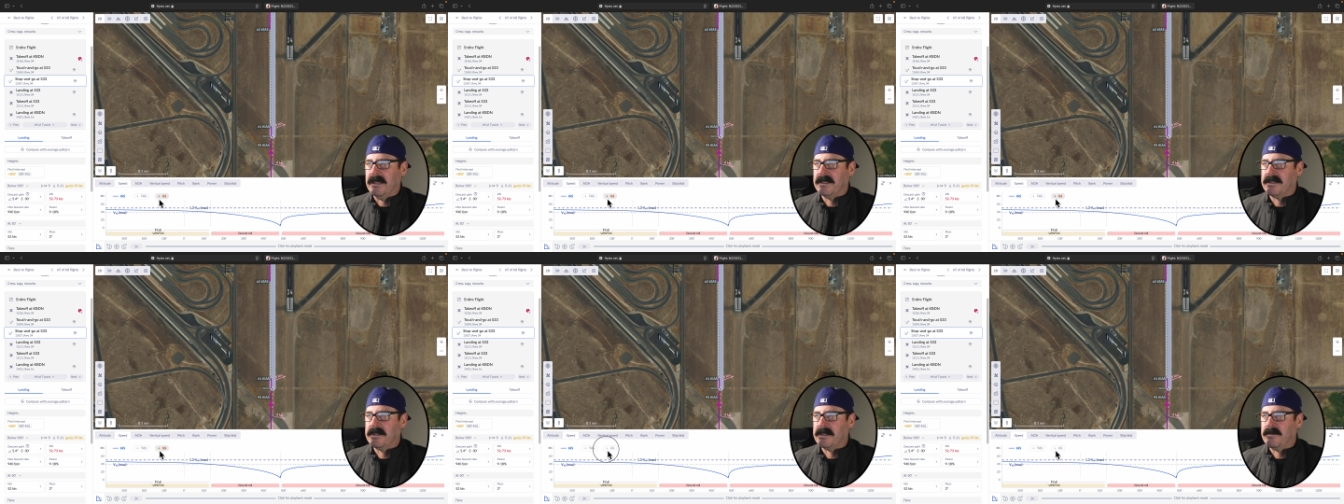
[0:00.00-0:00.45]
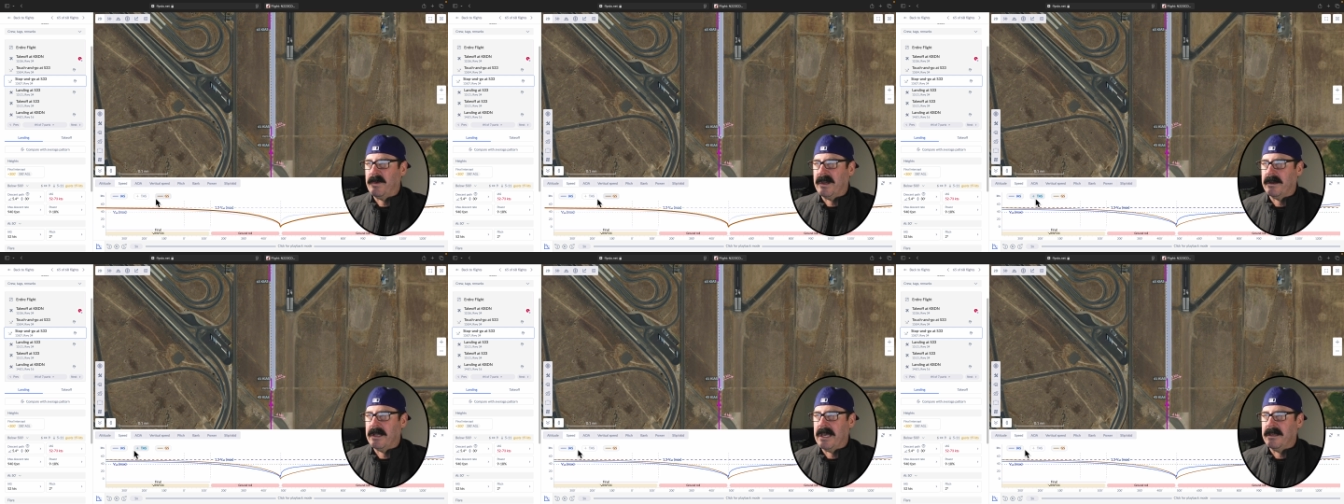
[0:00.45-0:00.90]
Let's just
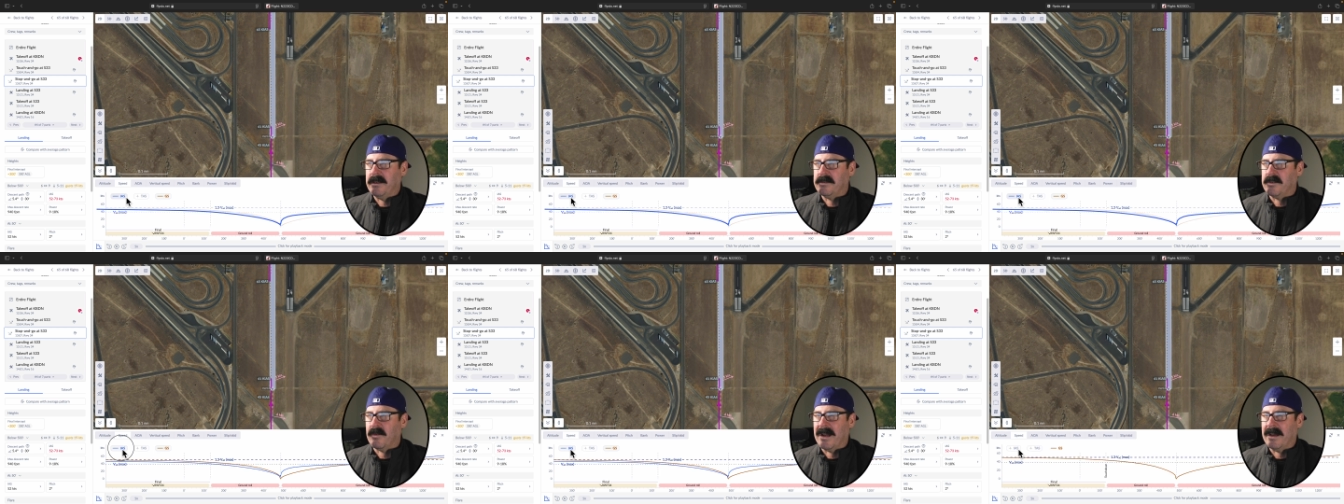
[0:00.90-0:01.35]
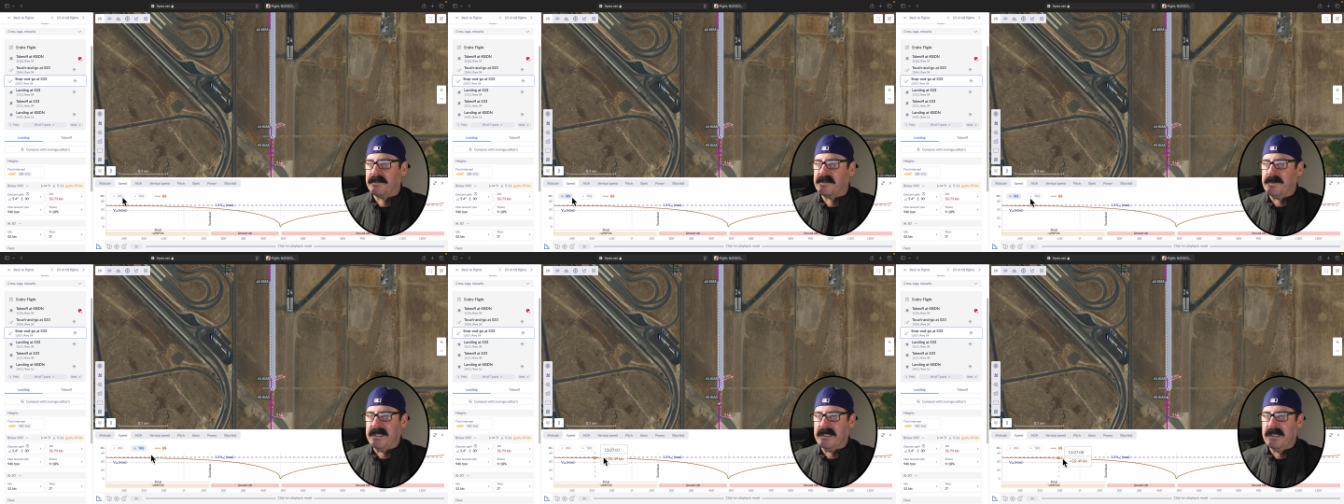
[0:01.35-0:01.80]
better yet use ground
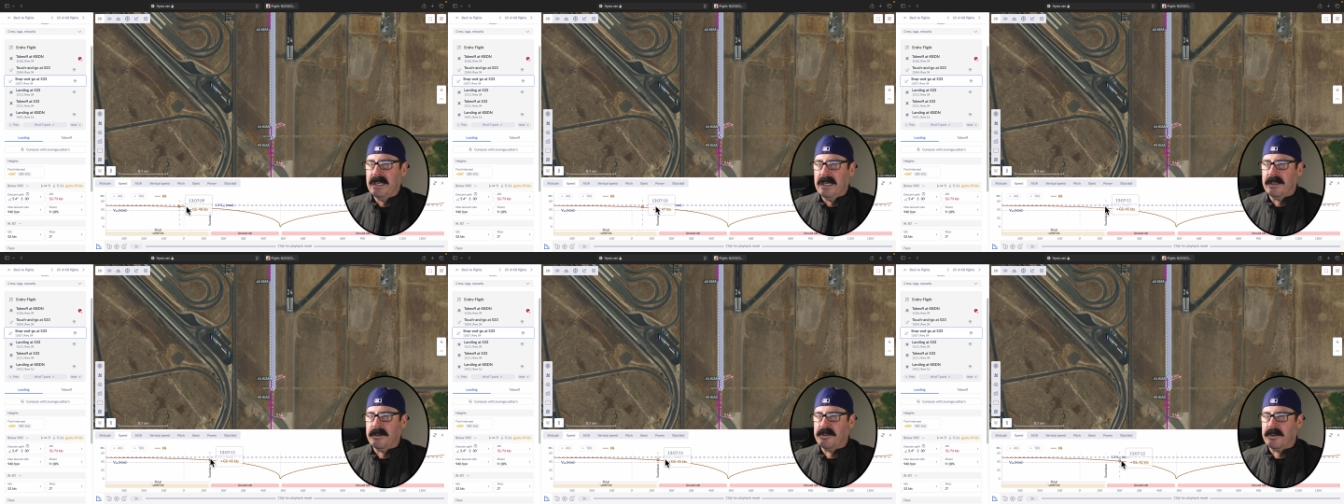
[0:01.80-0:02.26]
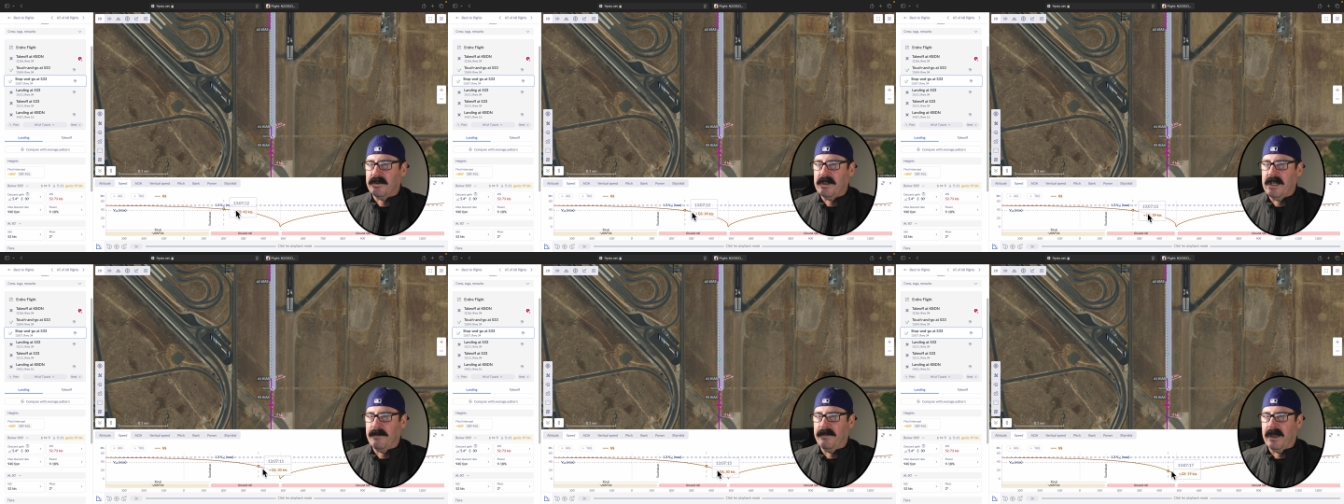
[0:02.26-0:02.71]
speed and
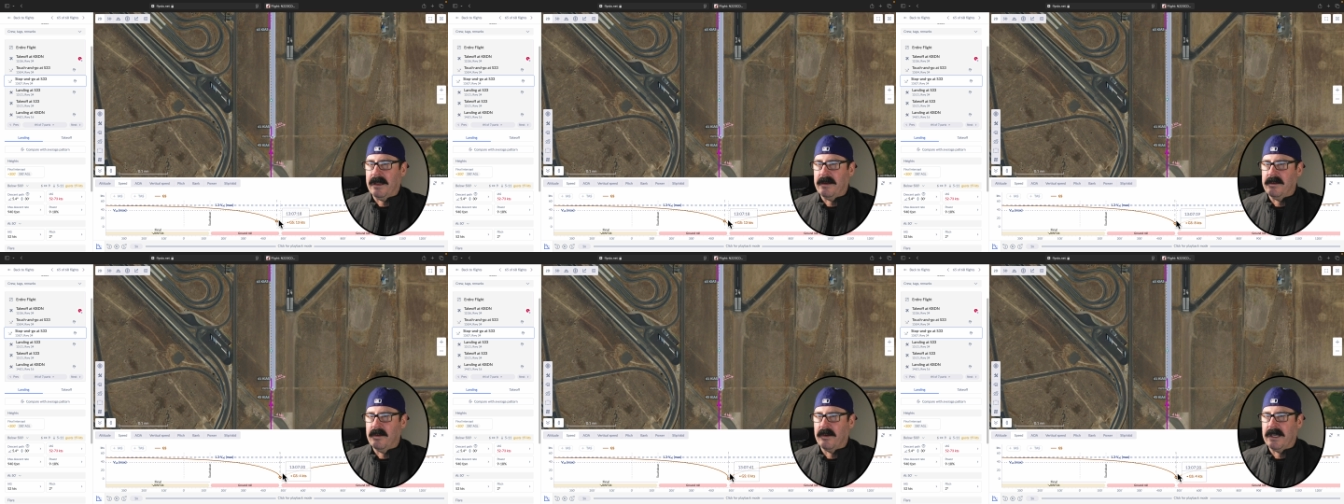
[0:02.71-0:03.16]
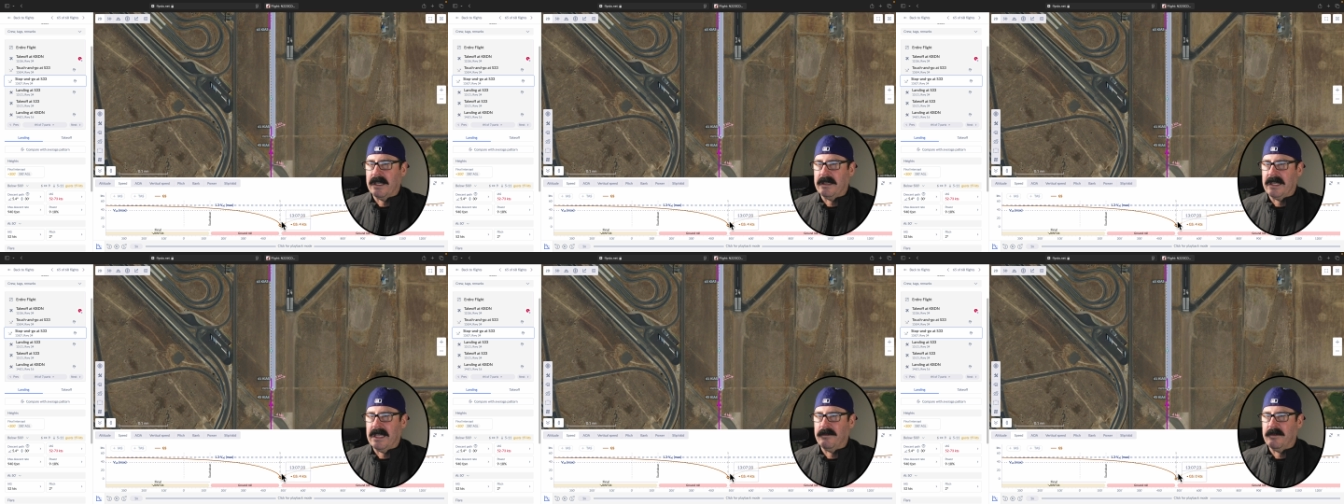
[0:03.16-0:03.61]
showed, yep, I had no
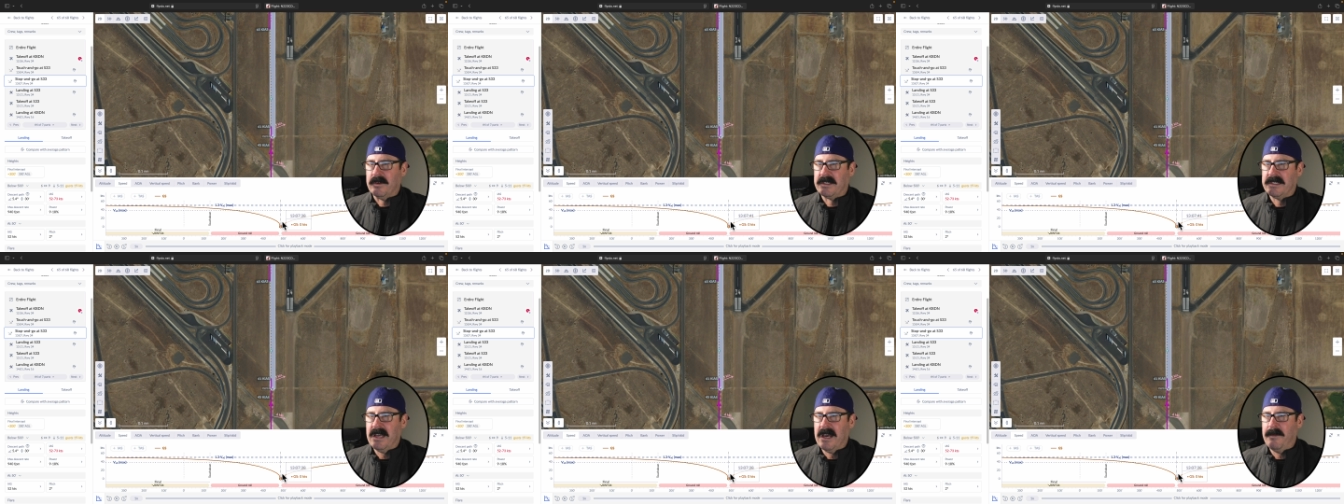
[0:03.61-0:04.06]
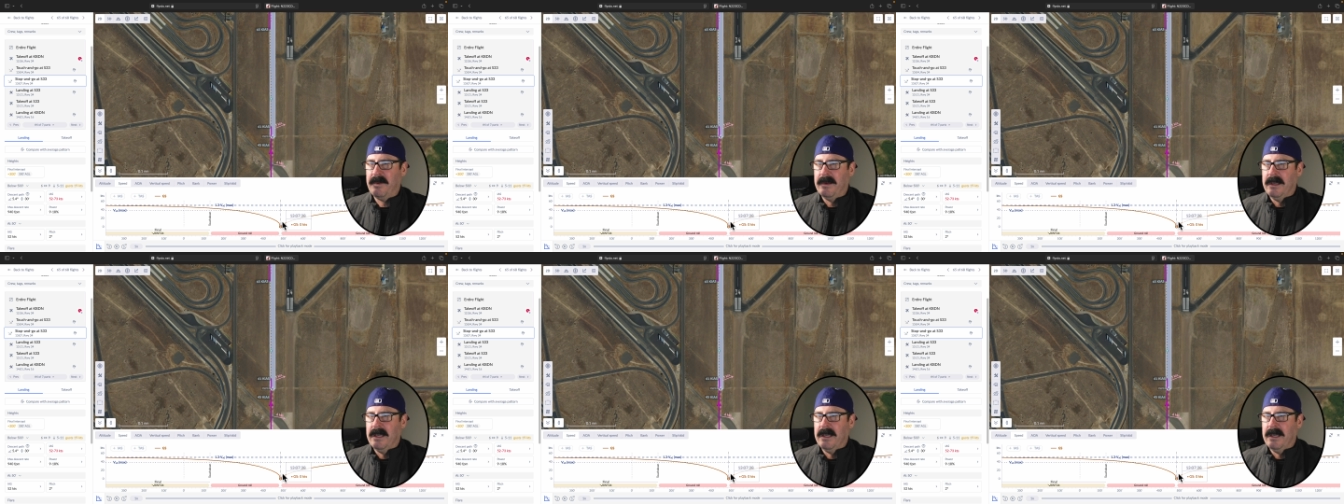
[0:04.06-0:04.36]
kidding came to a stop